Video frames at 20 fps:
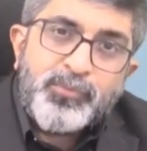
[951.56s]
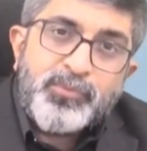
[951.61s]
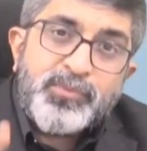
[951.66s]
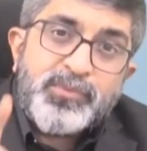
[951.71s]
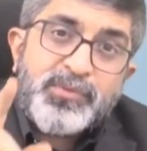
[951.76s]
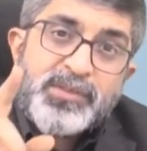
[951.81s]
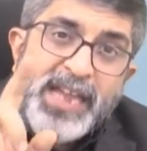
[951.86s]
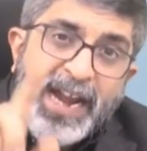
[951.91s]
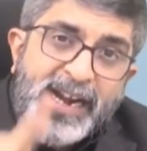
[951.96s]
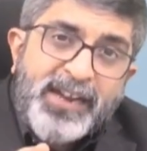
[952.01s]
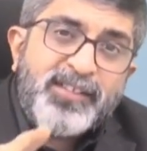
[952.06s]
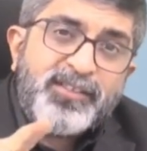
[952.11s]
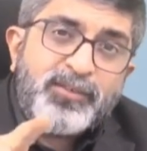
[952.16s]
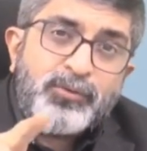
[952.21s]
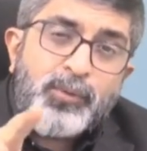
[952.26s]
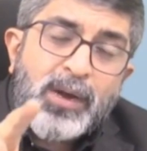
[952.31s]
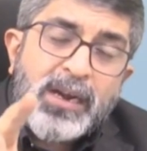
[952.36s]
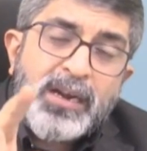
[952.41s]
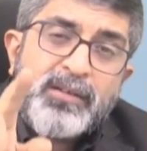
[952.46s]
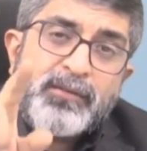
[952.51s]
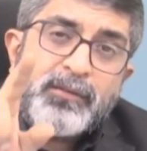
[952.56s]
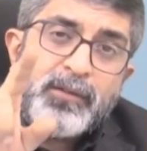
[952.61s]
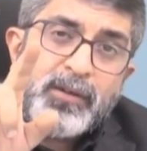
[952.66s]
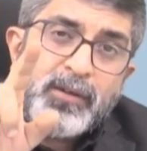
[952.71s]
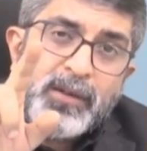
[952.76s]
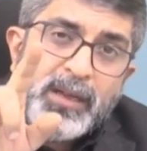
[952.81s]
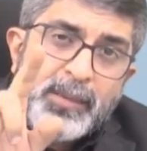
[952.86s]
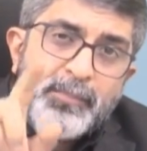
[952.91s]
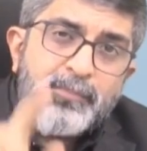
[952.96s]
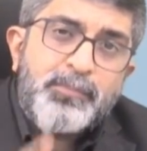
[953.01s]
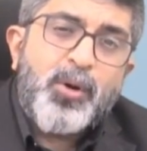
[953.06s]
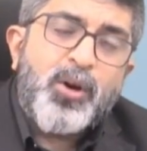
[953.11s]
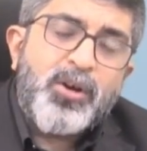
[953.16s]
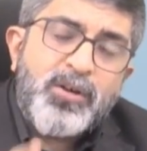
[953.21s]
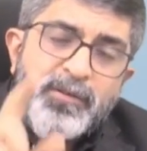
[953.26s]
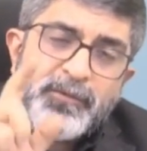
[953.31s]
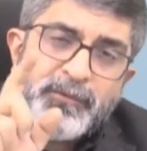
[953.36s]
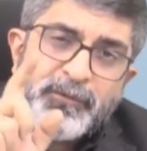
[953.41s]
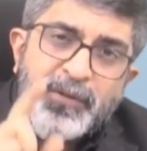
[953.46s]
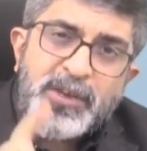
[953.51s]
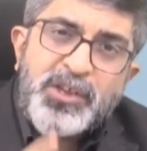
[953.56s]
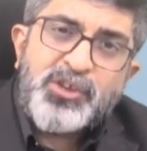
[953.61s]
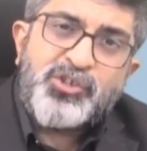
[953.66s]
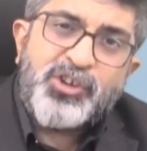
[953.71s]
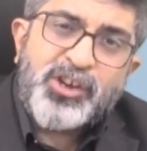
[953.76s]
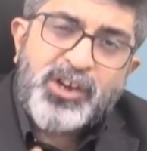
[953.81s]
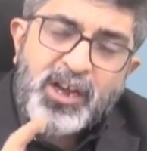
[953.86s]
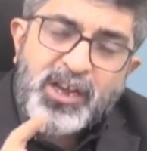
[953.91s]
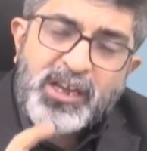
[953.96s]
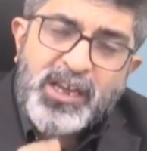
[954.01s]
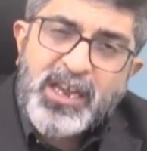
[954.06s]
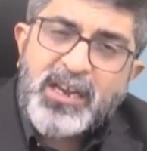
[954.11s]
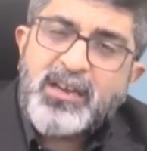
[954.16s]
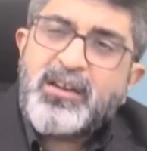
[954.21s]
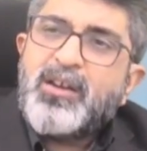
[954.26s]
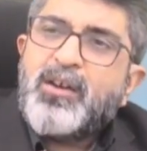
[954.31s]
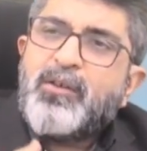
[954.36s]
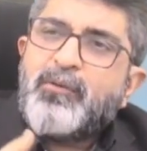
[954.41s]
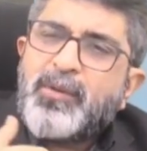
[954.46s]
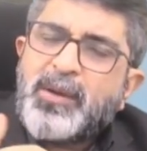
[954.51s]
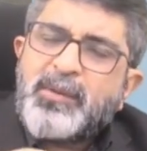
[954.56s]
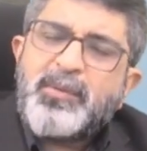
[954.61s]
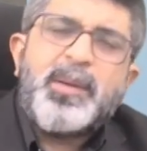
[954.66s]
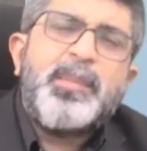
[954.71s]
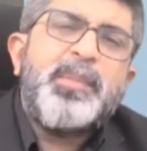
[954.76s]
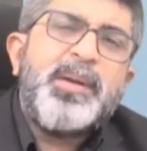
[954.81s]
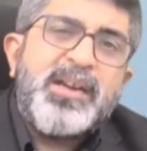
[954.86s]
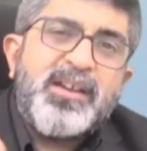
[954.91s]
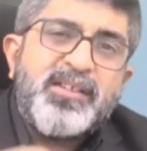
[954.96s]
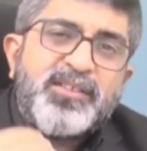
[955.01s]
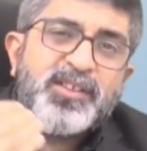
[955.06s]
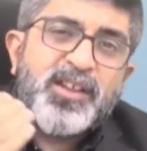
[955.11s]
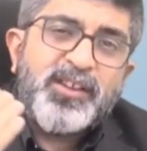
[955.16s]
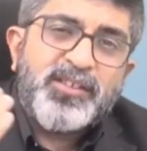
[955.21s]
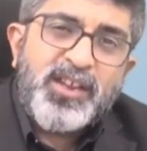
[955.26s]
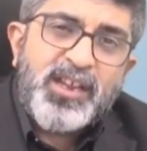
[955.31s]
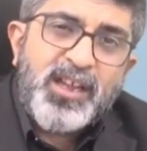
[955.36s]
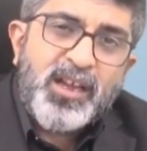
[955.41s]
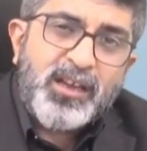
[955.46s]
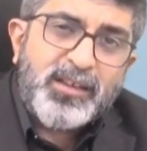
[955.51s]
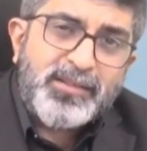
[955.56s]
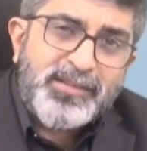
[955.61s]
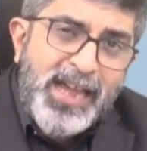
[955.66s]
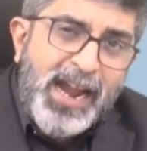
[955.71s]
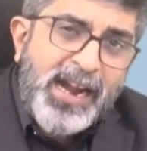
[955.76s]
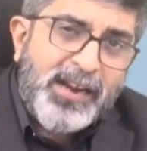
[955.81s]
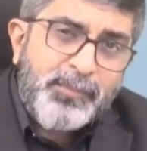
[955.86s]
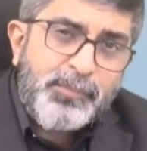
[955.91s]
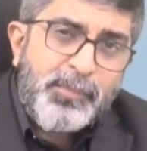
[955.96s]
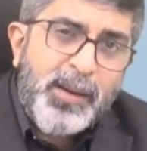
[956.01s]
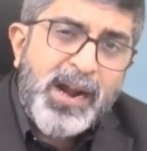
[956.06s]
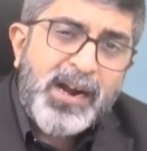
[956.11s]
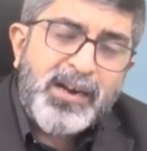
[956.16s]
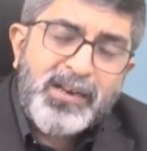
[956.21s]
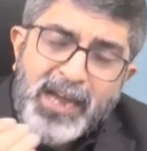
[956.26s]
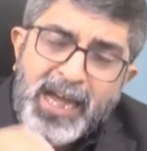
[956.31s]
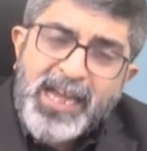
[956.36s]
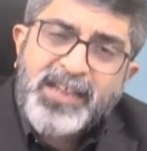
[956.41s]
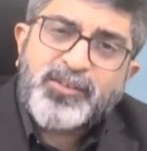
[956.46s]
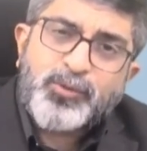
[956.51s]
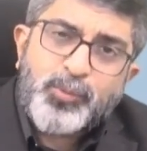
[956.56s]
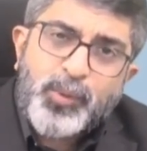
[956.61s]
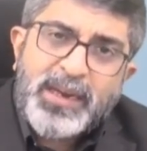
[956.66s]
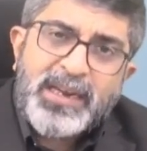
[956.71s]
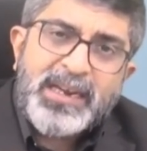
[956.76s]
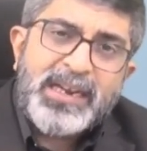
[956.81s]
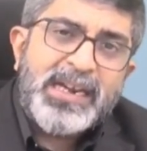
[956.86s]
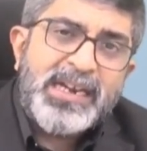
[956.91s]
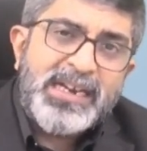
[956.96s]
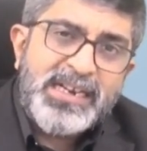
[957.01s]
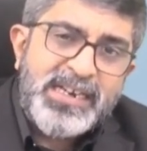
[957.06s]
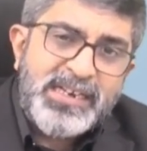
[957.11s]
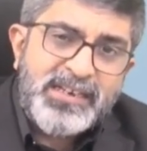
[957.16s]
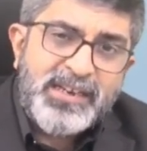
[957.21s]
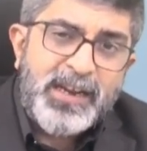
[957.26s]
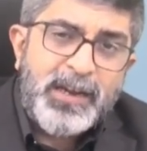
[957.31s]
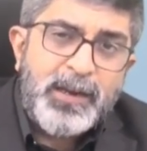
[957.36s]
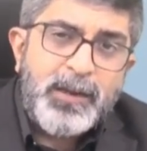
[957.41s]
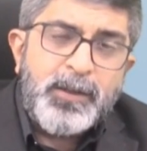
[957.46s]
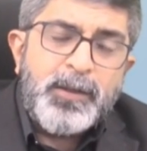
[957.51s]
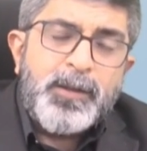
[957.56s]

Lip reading: That is one important feature. Again, we will be discussing that part as well in detail.